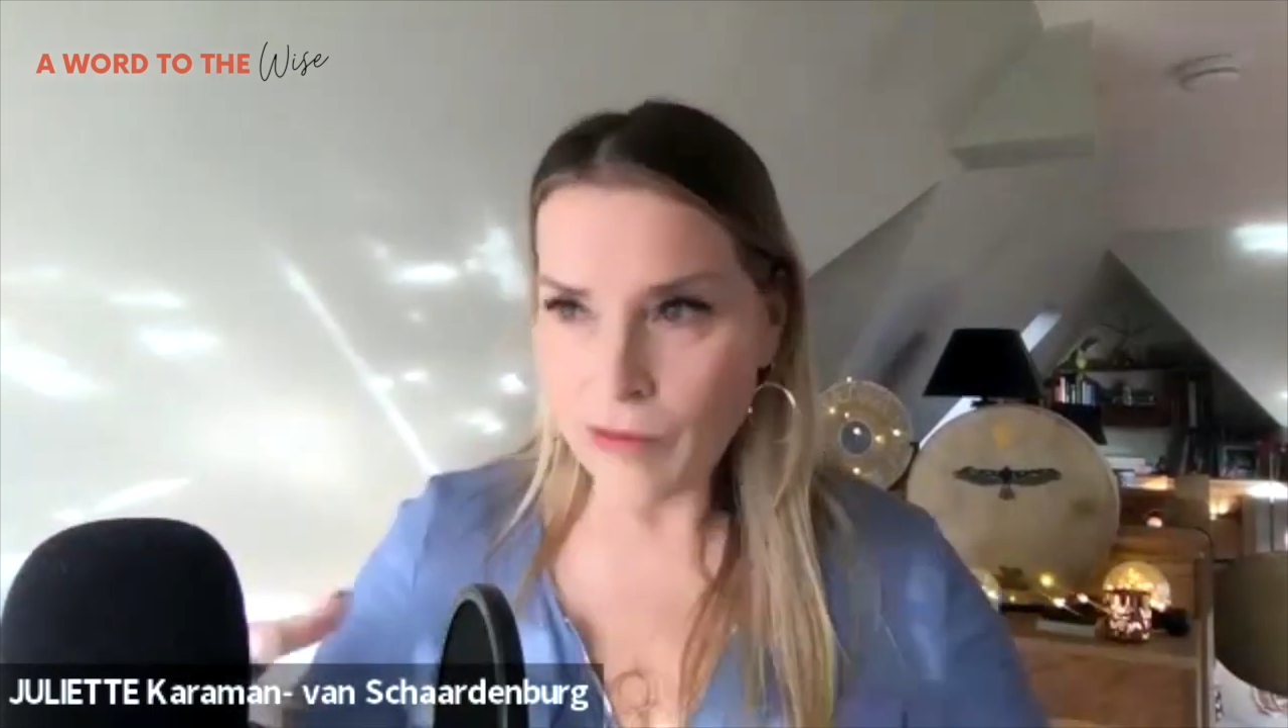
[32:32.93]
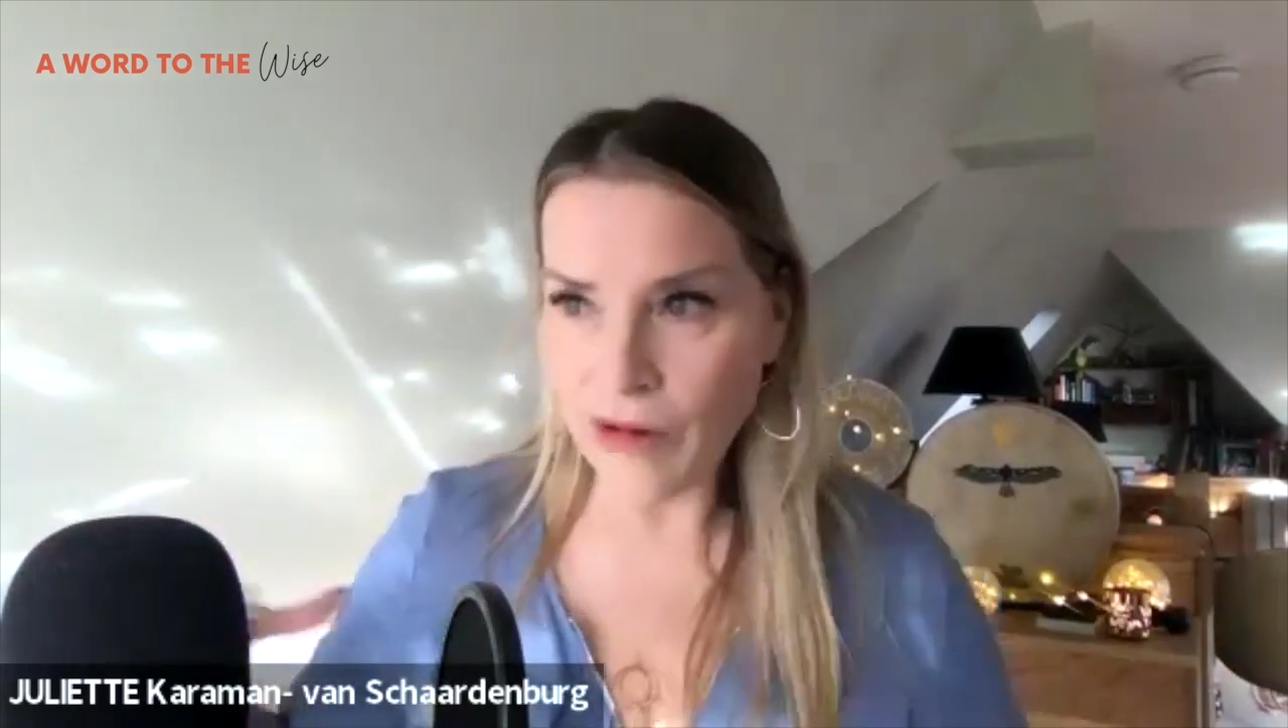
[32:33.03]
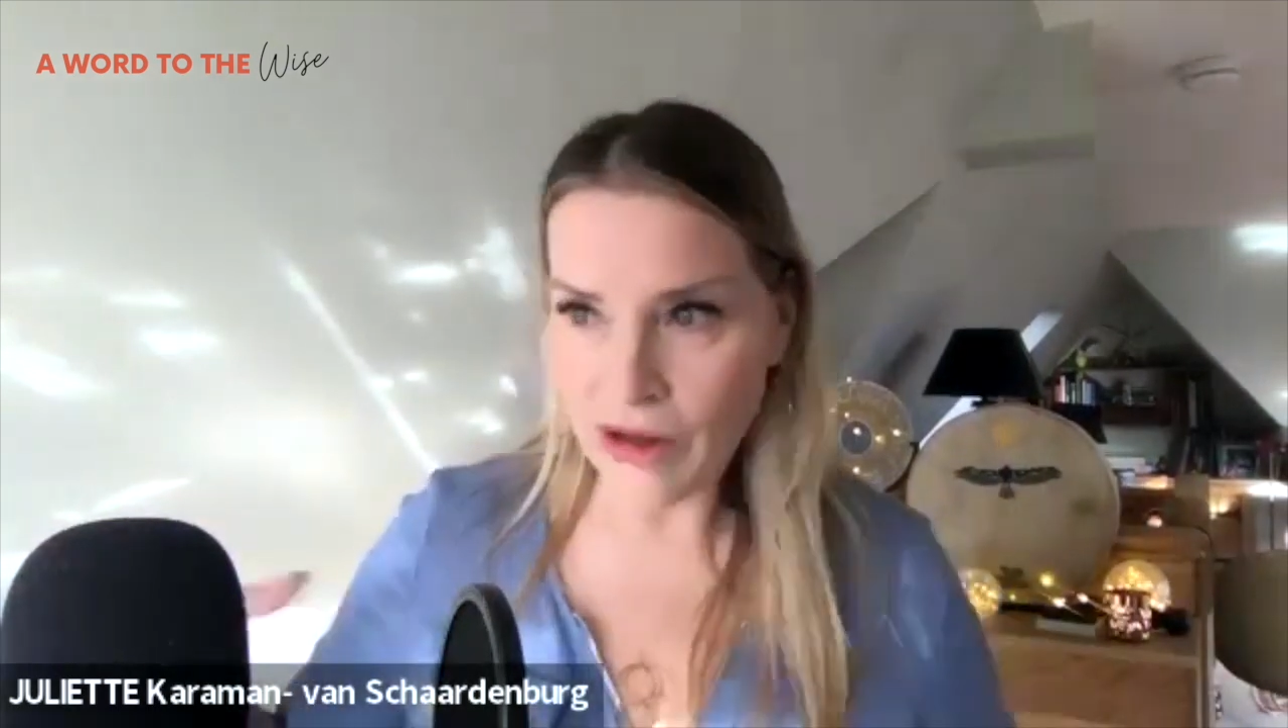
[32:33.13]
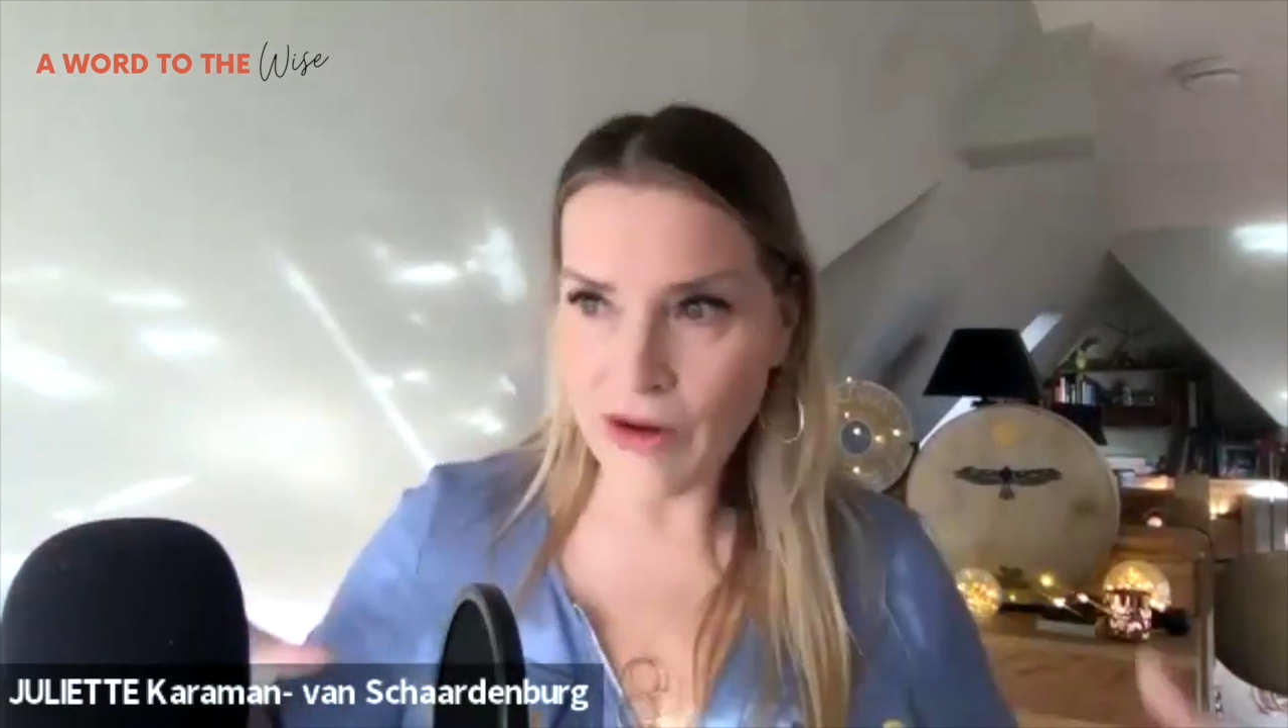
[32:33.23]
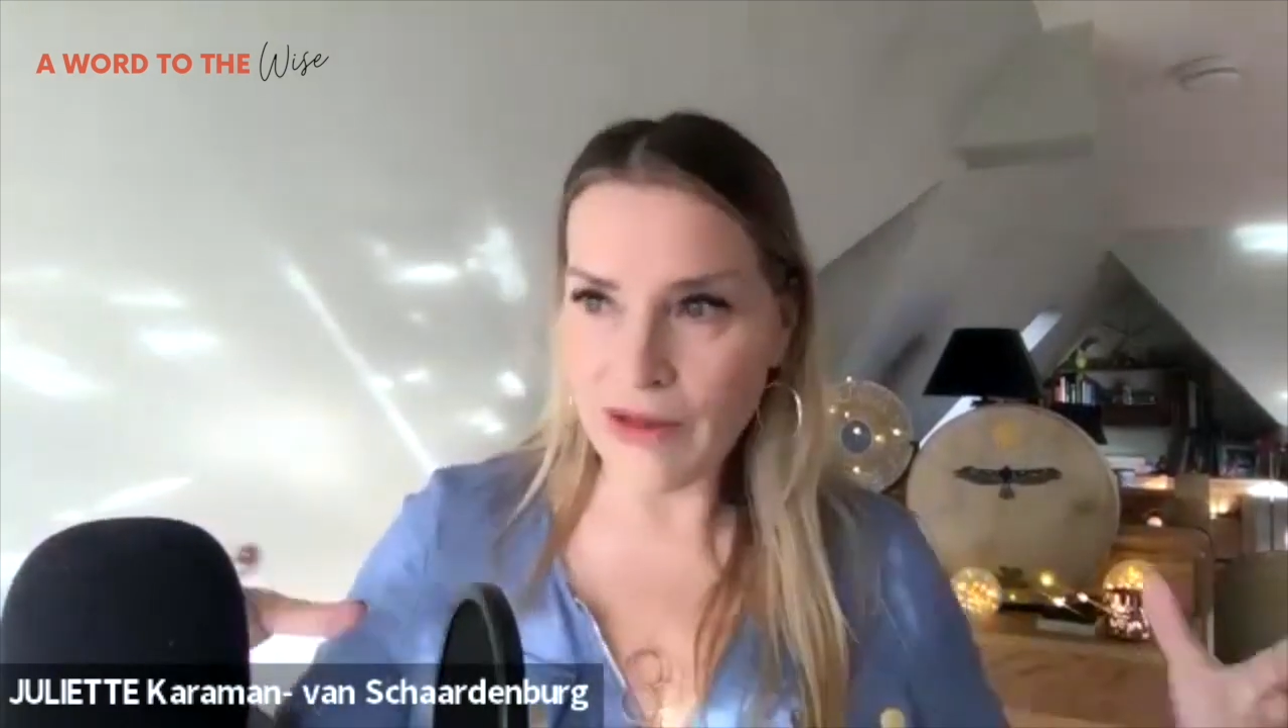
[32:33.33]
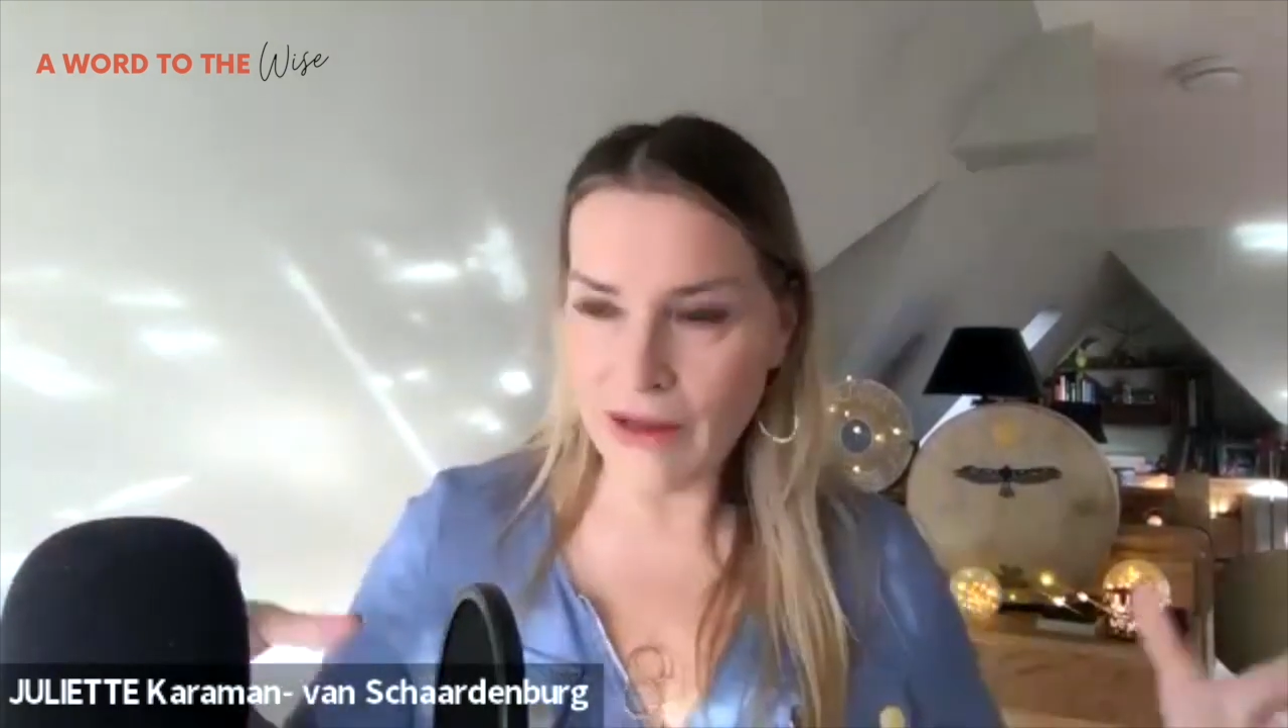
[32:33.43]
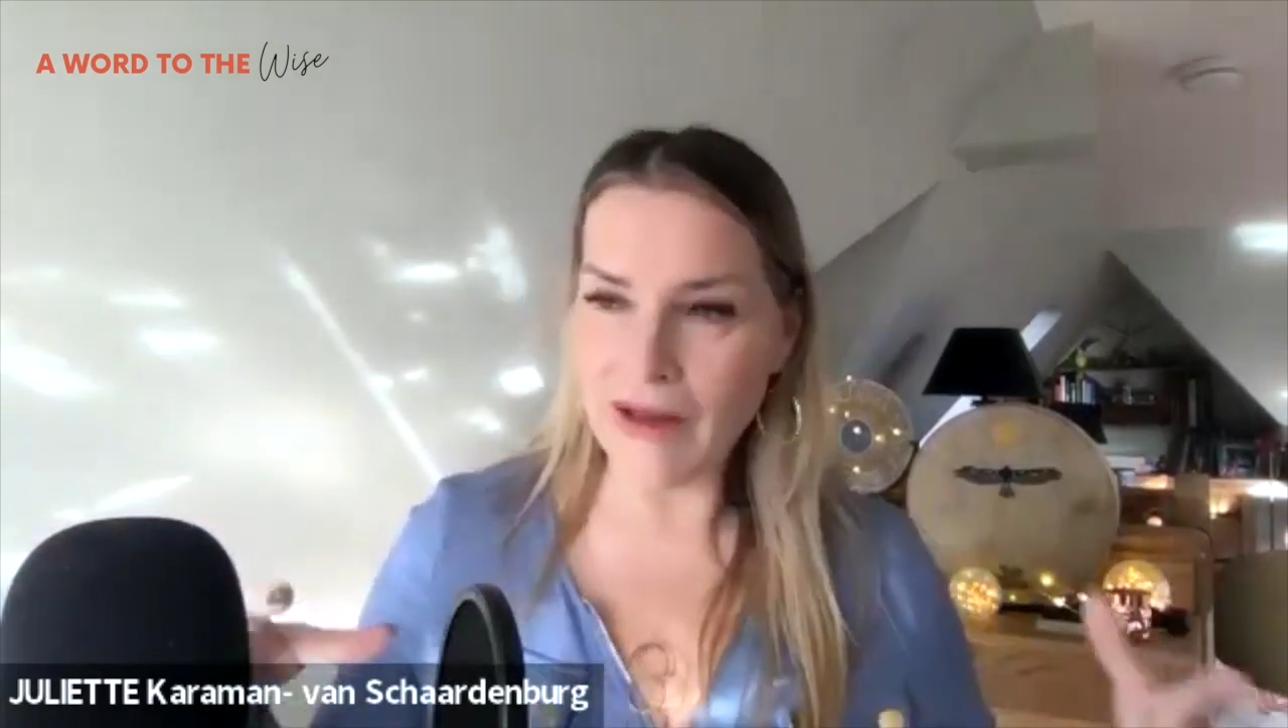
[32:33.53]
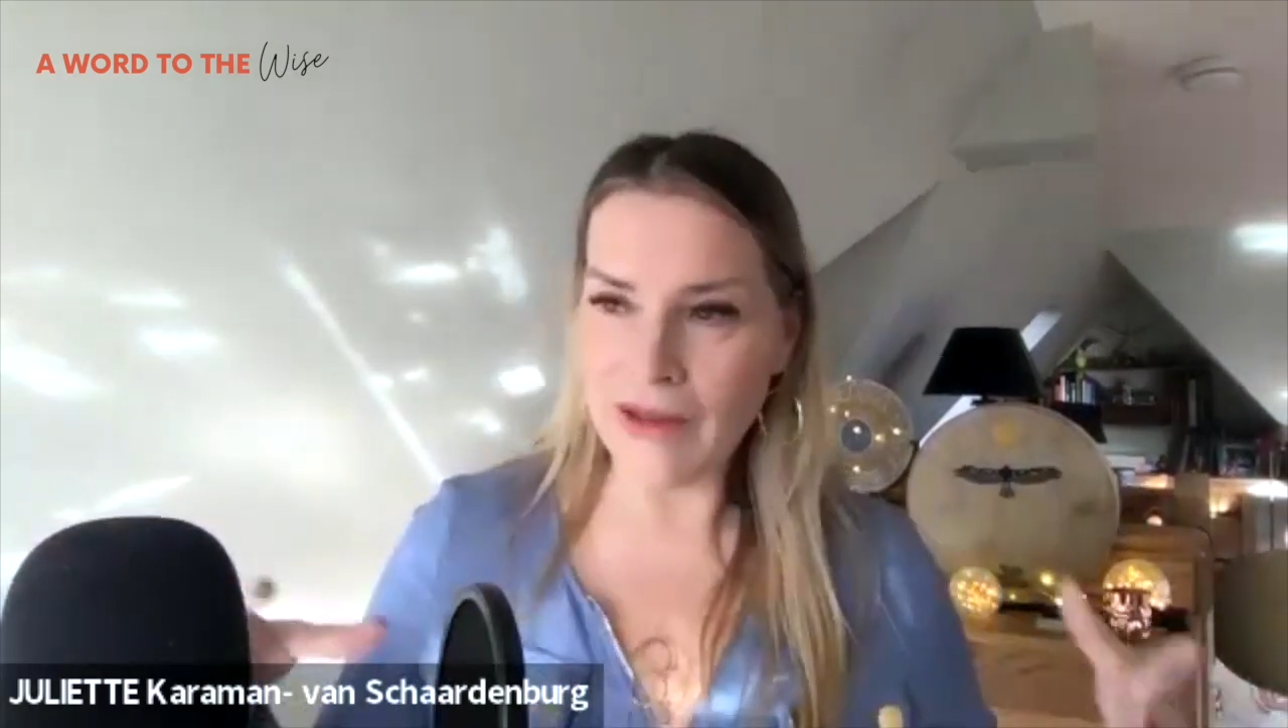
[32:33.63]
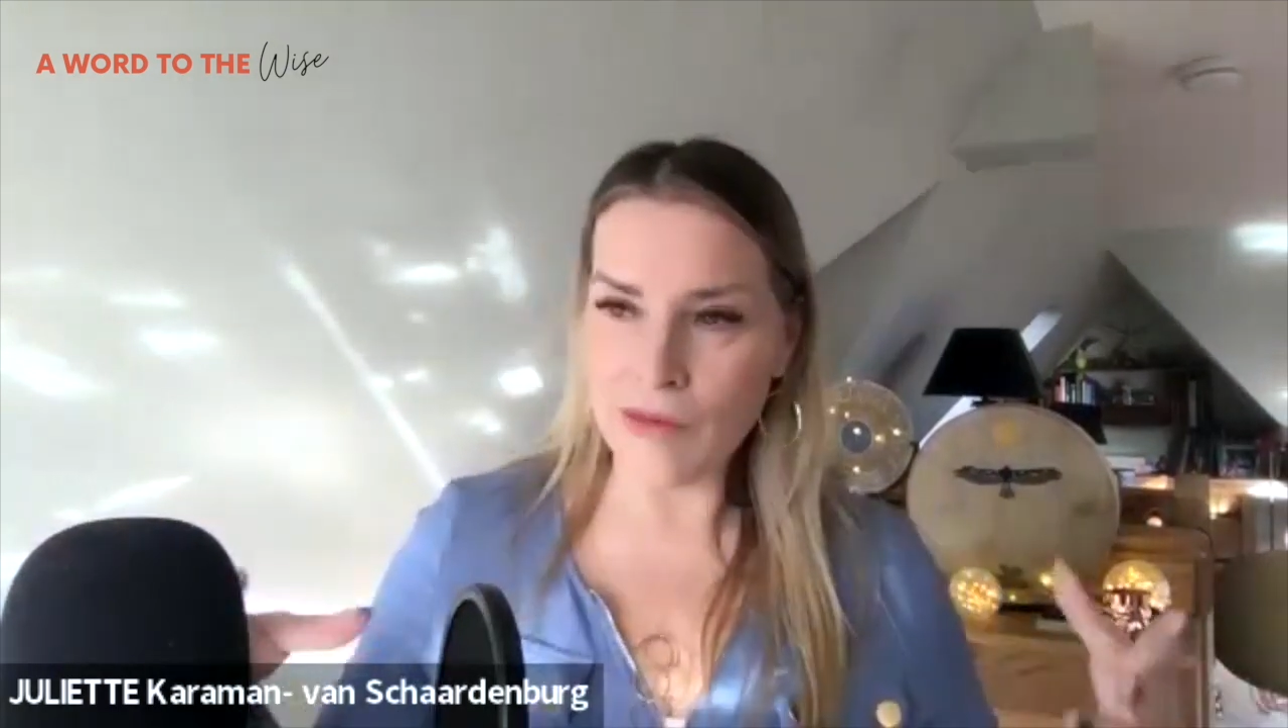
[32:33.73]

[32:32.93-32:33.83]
but you're on the